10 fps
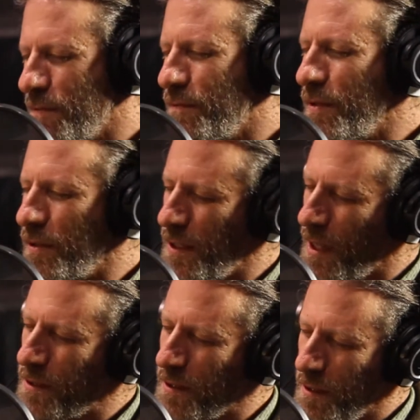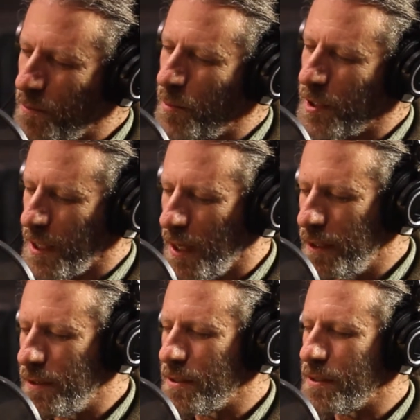feel nothing but
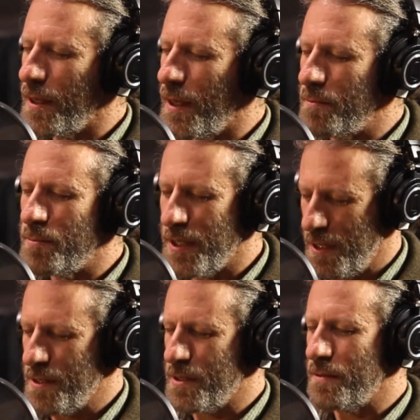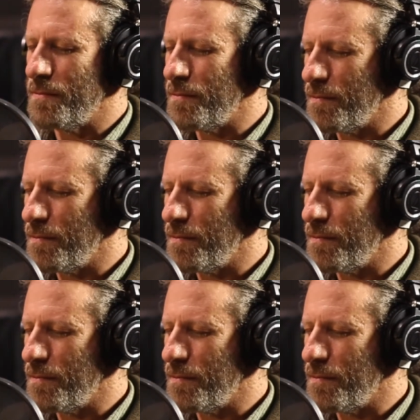kindness and peace.